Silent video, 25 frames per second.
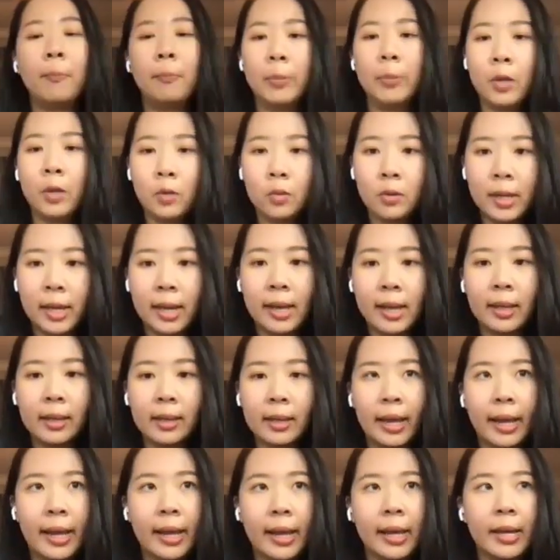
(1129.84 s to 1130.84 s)
building
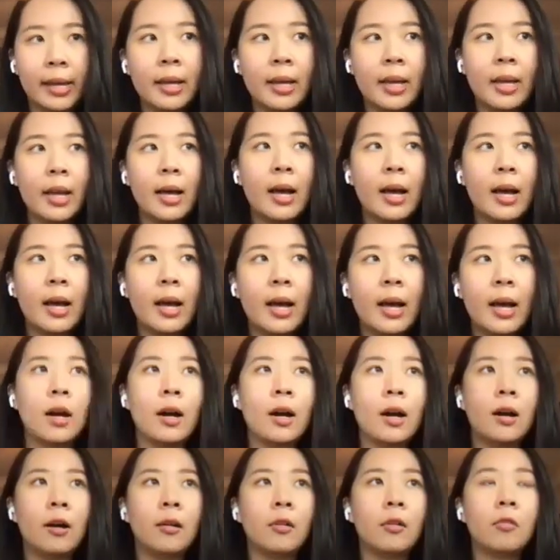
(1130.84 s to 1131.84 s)
like
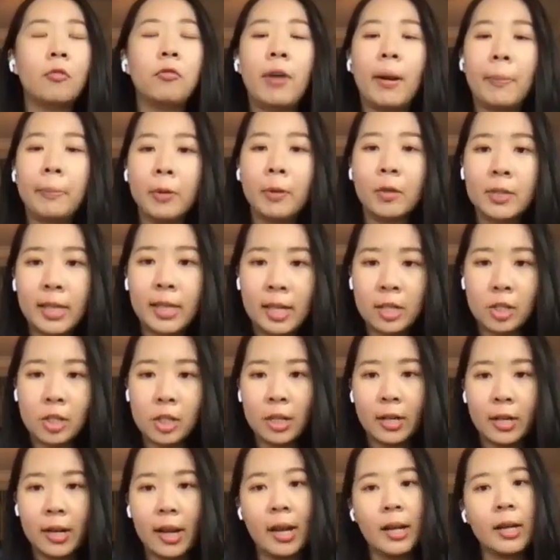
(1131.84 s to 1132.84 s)

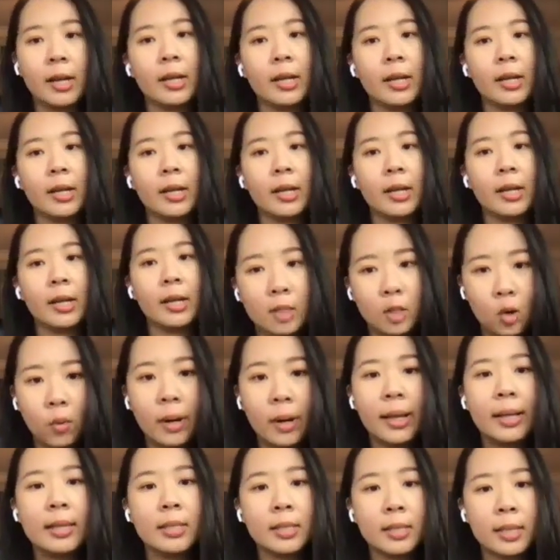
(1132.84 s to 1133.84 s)
reputation and a
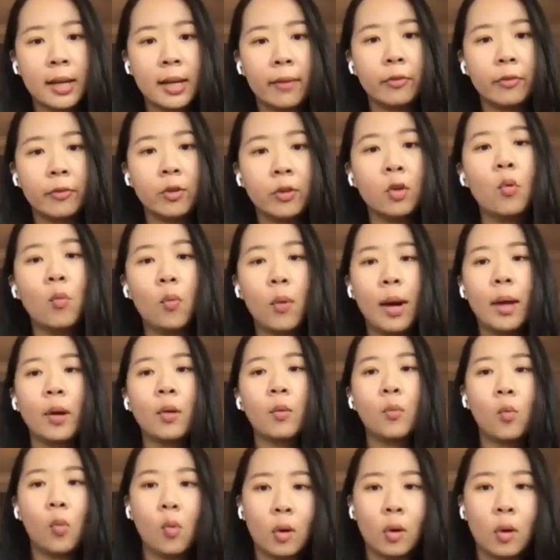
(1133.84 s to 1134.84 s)
caseload and stuff. What
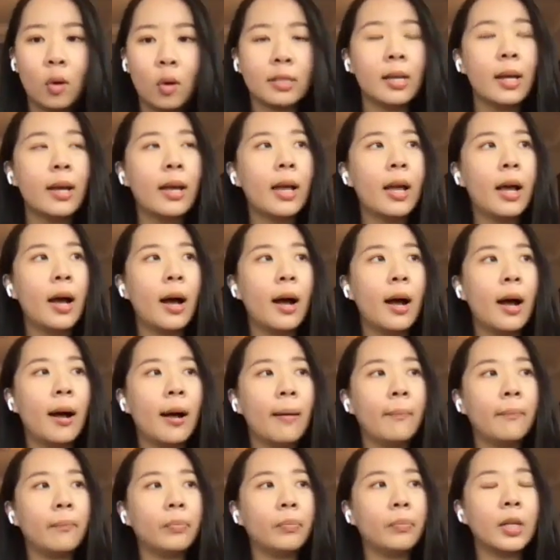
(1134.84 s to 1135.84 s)
was
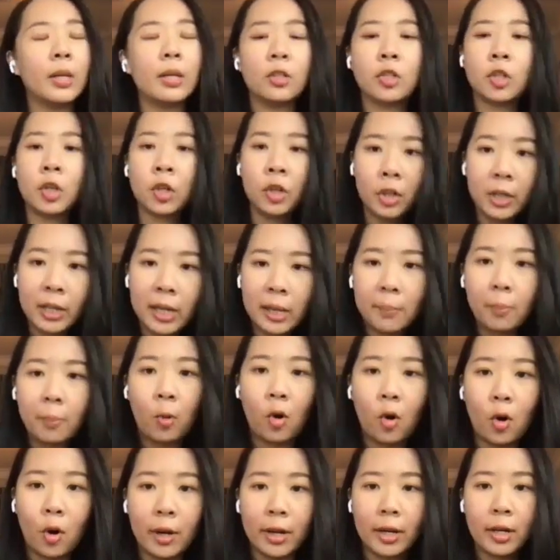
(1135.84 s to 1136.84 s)
the turning
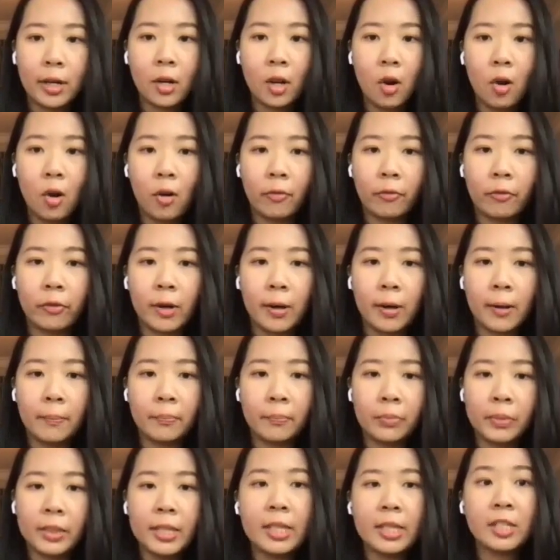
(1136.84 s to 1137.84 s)
point of
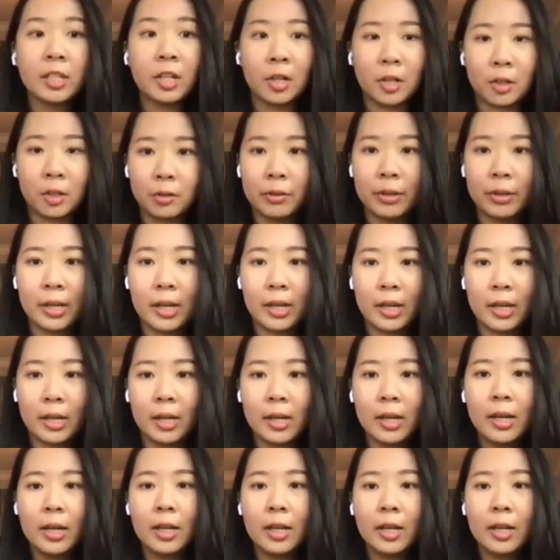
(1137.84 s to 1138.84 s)
this career?
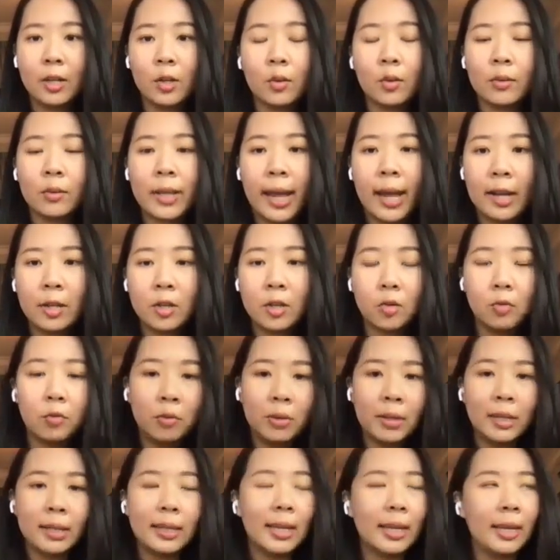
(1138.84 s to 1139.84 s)
That you
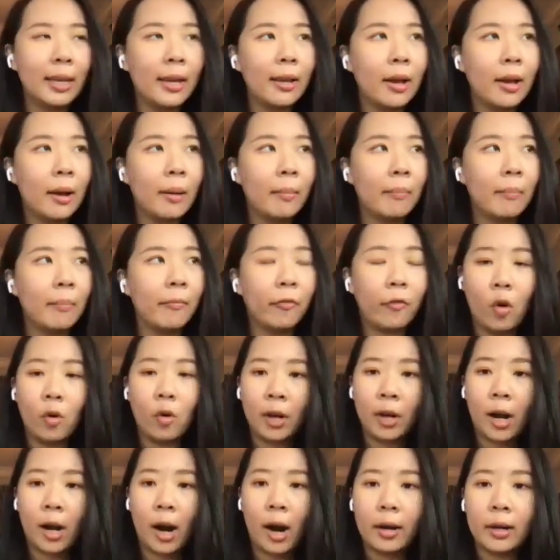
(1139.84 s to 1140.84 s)
really
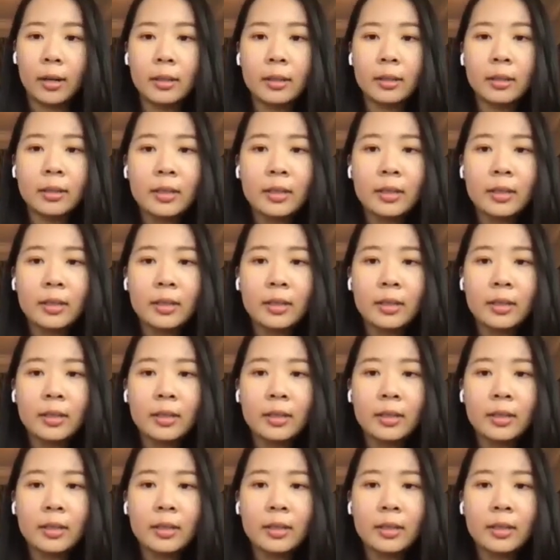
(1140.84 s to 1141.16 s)
fought hard.